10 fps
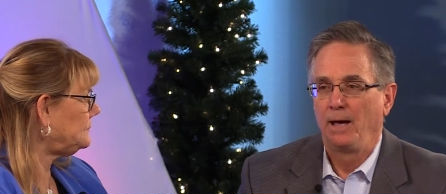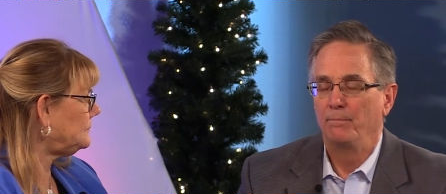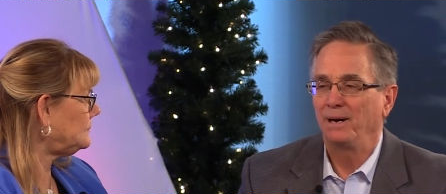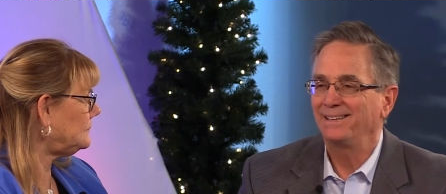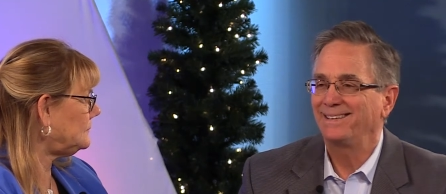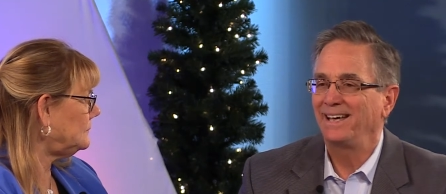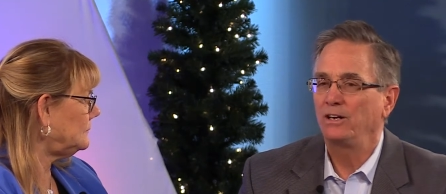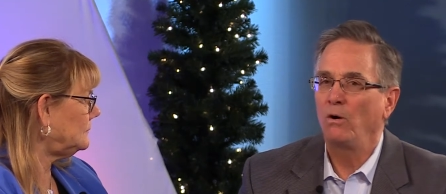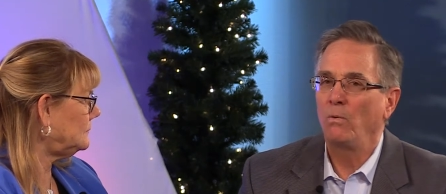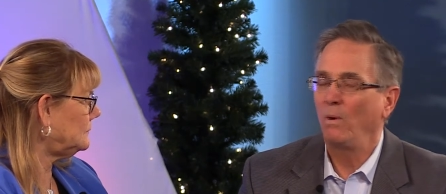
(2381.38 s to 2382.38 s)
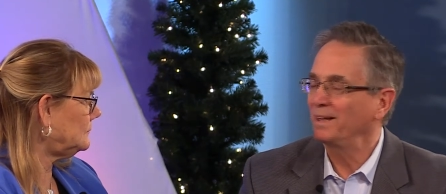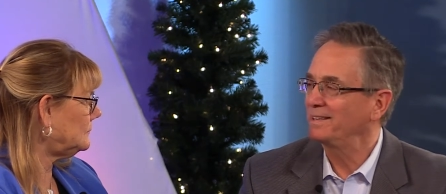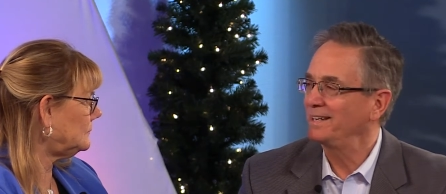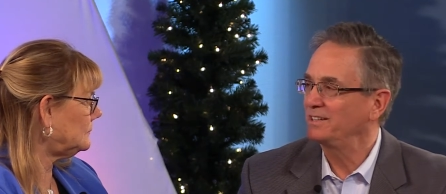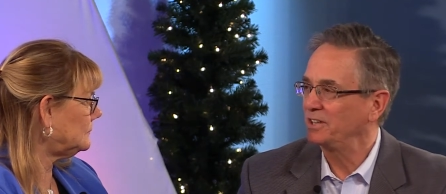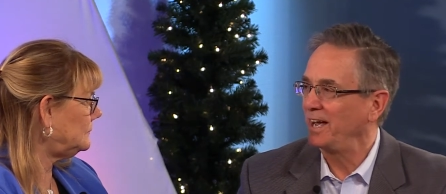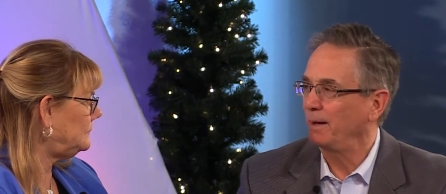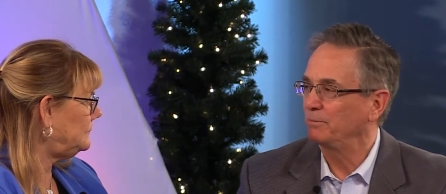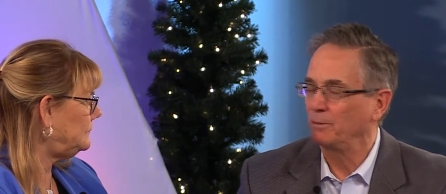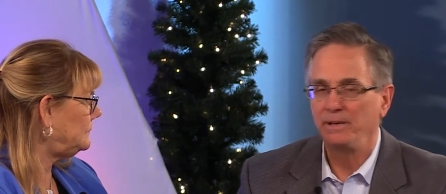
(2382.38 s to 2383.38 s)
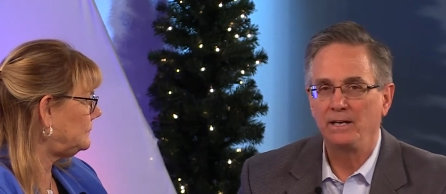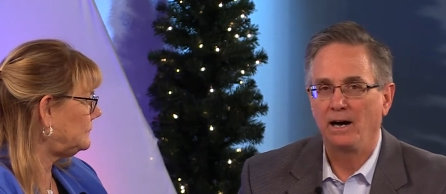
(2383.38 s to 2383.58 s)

Speaker 1: but they don't want the exam to be